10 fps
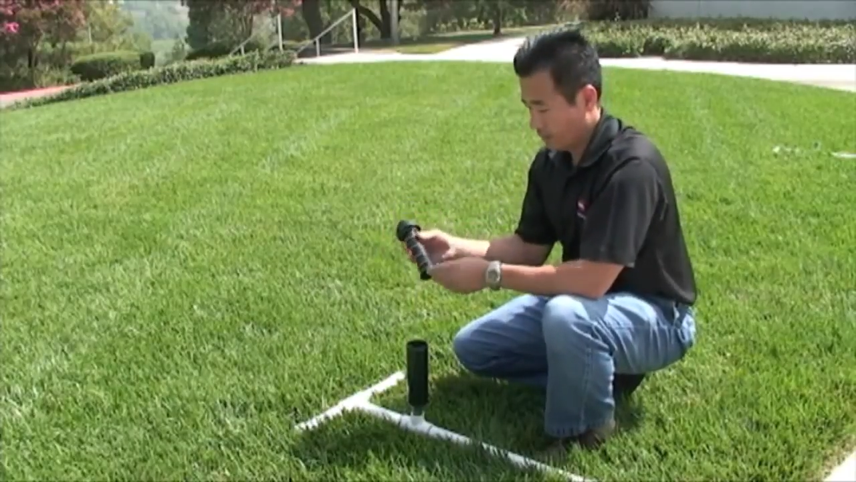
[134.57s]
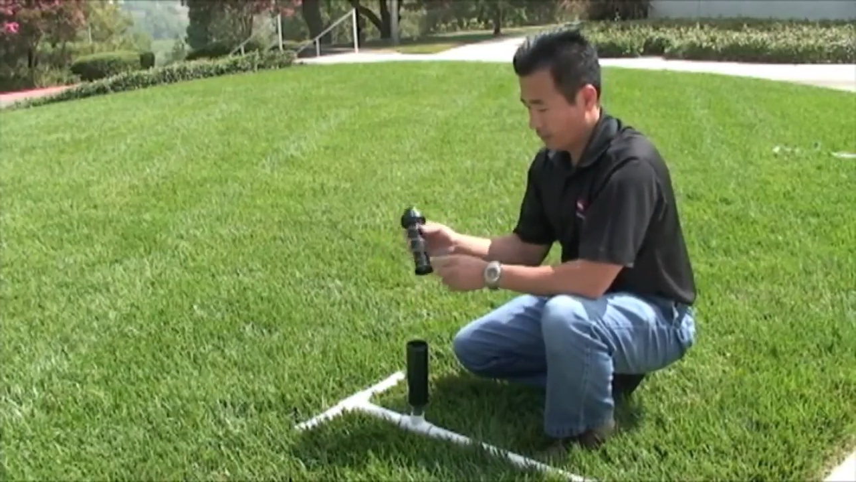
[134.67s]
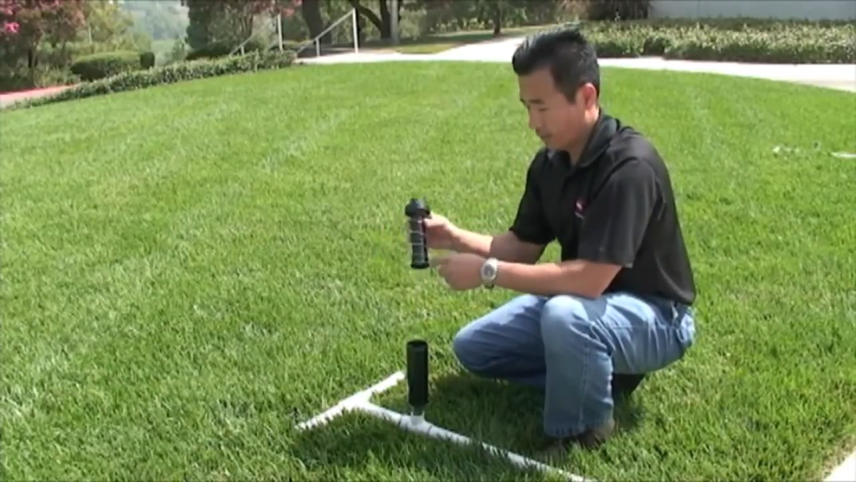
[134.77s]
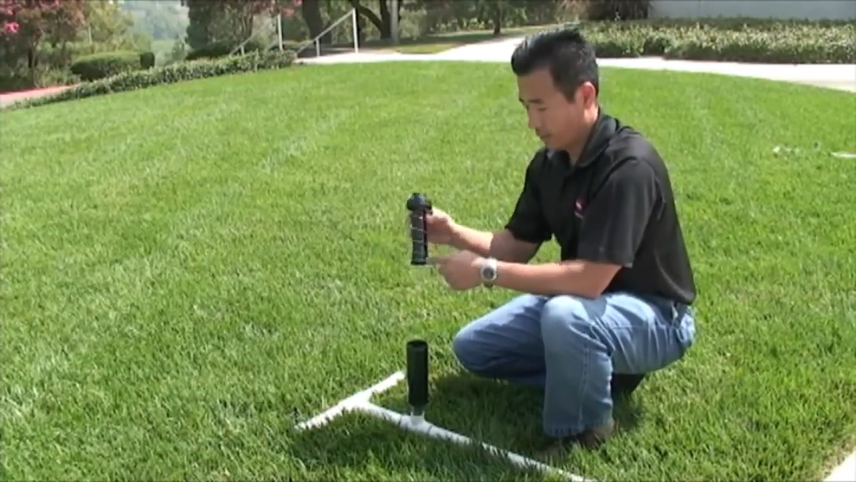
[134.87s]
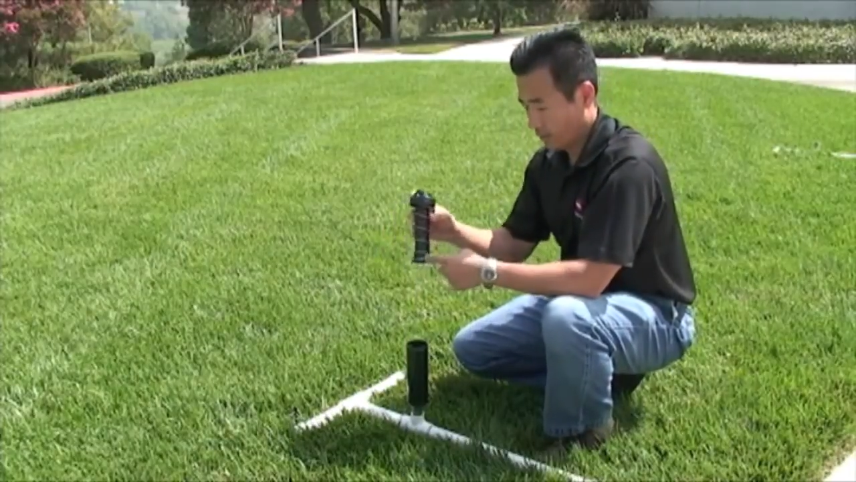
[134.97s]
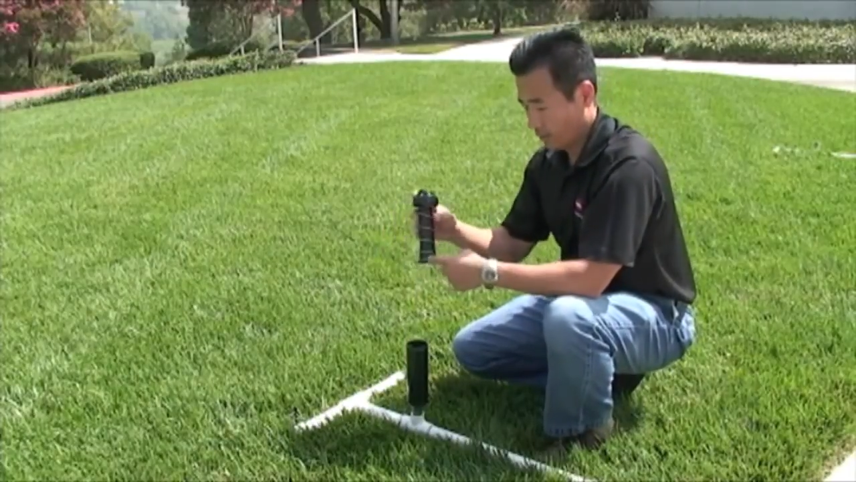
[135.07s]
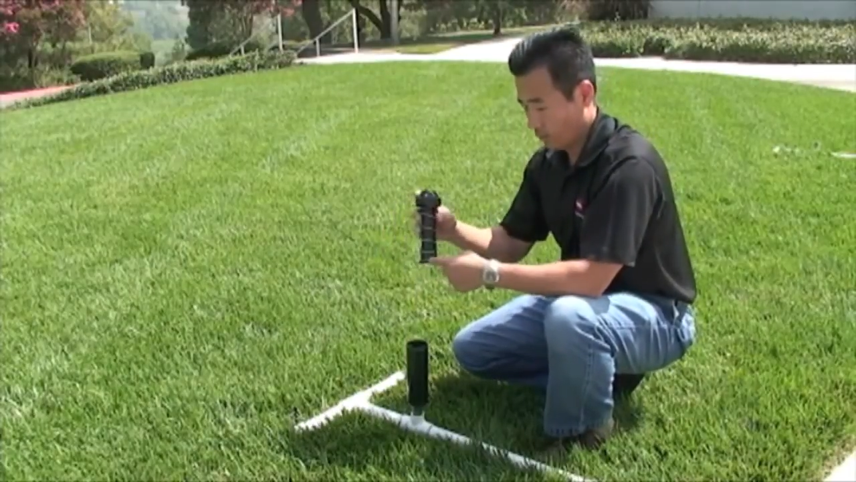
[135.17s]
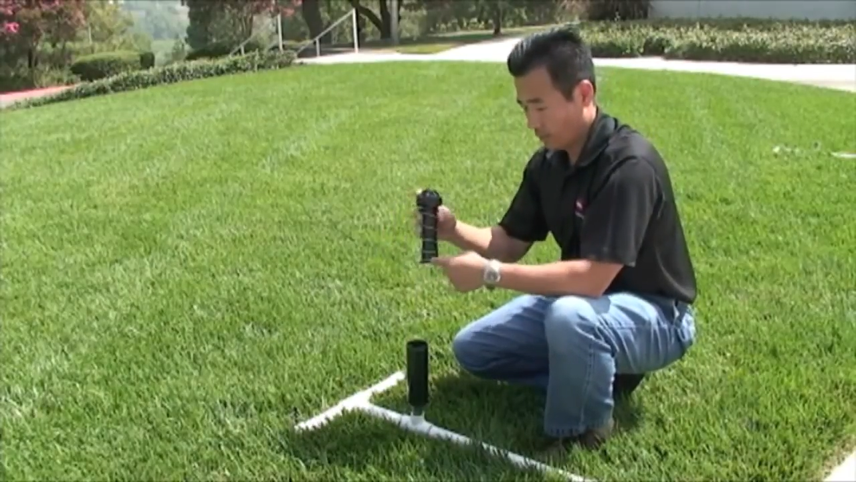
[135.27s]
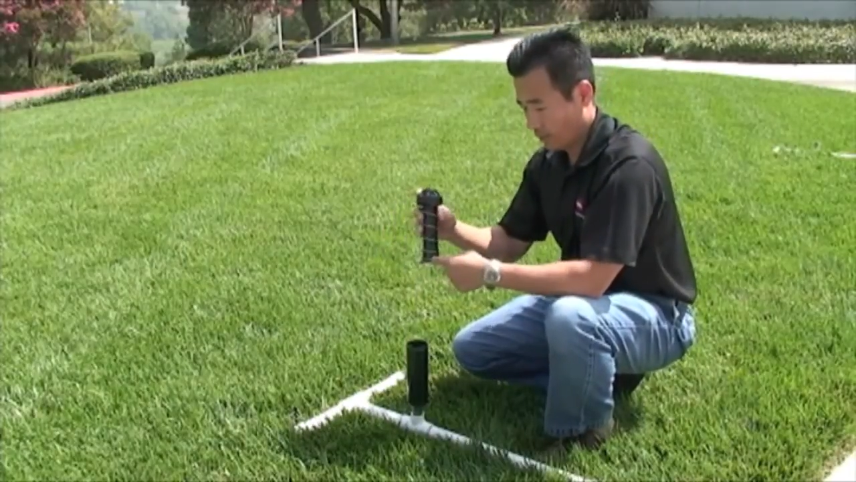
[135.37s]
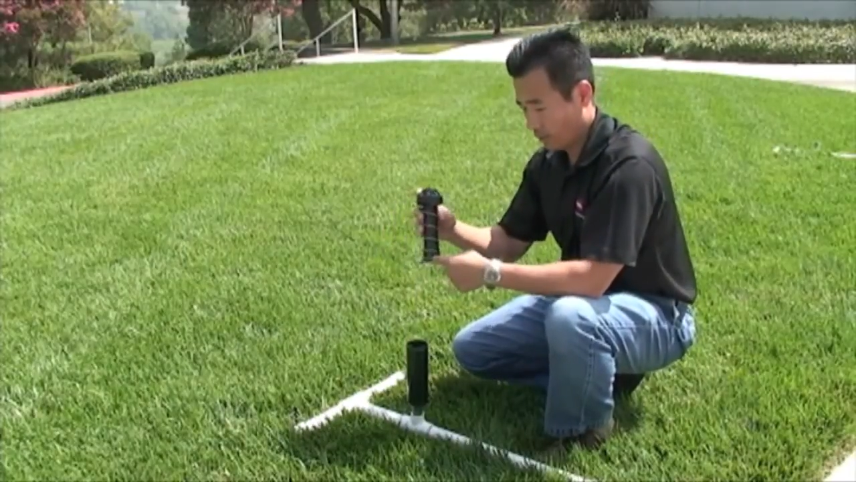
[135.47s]
and then have
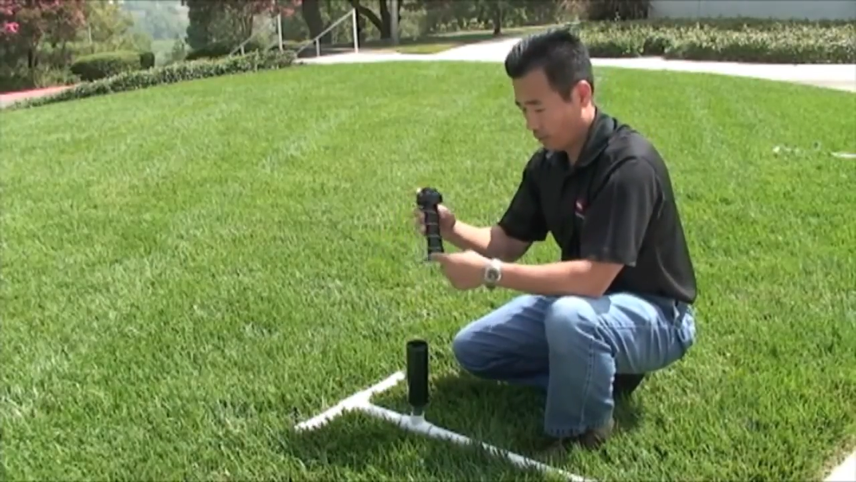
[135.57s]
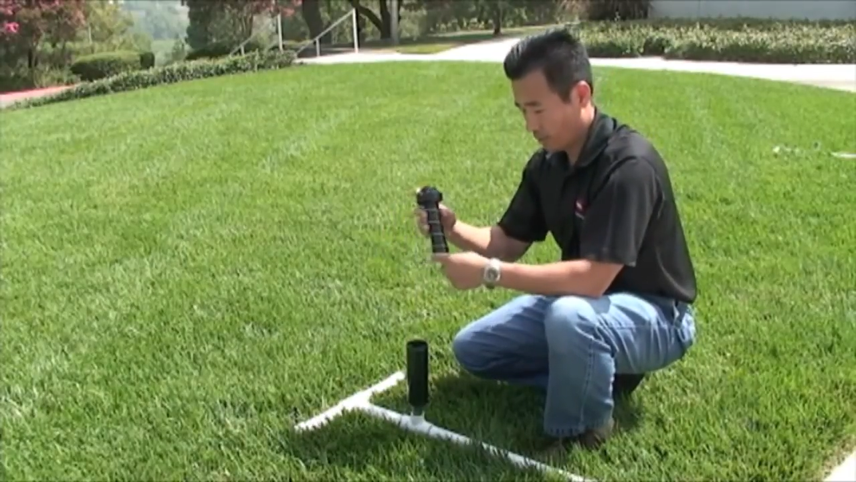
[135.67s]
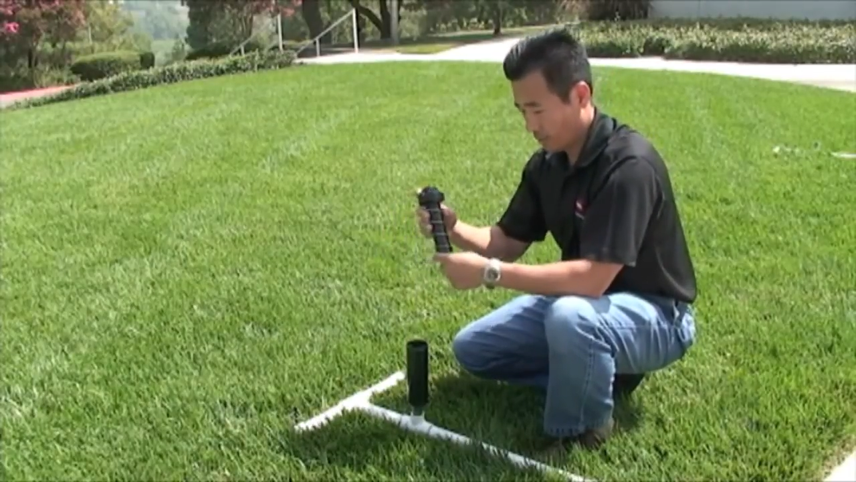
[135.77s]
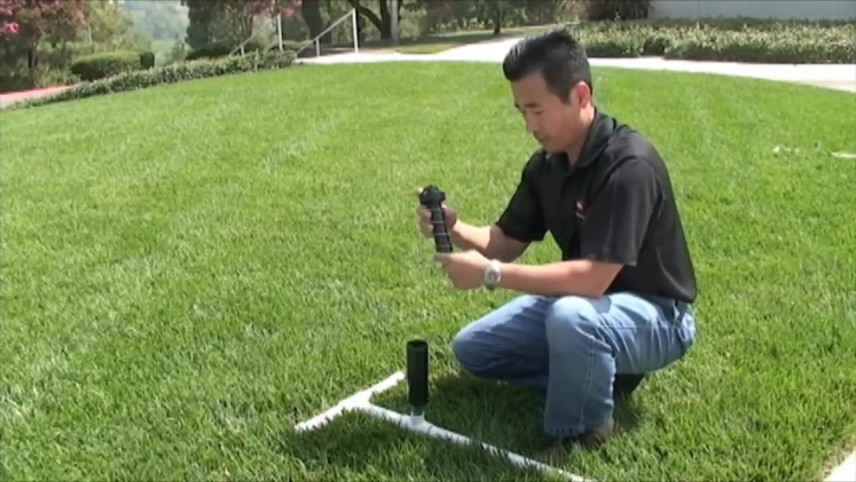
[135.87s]
locating